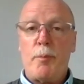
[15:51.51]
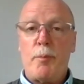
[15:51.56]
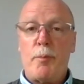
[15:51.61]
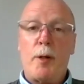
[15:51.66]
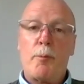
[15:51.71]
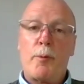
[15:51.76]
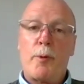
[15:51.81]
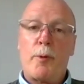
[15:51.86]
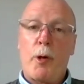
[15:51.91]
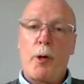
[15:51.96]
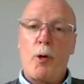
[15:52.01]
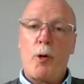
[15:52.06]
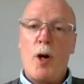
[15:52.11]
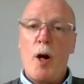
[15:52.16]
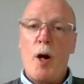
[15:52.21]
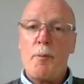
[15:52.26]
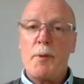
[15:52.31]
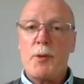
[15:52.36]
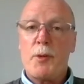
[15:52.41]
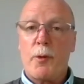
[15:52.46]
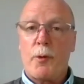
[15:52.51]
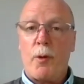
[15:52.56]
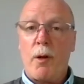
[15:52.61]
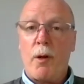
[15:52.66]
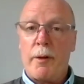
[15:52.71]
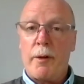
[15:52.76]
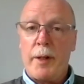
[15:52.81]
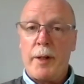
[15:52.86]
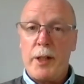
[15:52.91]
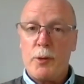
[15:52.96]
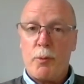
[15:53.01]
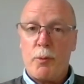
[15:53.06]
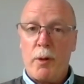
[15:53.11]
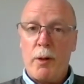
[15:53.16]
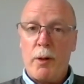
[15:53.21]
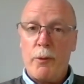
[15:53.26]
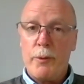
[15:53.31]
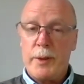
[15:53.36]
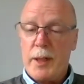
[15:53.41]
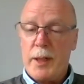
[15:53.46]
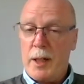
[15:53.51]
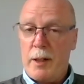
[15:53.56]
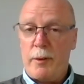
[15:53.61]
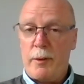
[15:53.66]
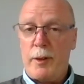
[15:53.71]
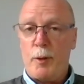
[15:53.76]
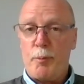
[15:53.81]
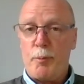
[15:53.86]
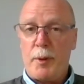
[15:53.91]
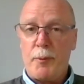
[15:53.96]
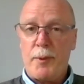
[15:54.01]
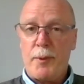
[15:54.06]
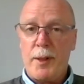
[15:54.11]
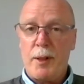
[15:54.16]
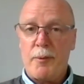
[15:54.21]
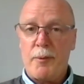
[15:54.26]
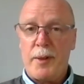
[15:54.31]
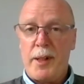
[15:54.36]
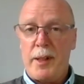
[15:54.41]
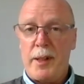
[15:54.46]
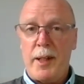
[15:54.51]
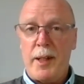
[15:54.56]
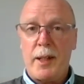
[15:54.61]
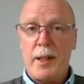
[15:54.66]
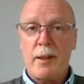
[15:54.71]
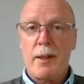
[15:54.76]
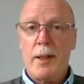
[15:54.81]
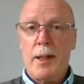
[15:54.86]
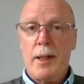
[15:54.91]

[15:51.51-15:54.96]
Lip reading: minimum requirements of quality as well. So you'd be well aware, Nick,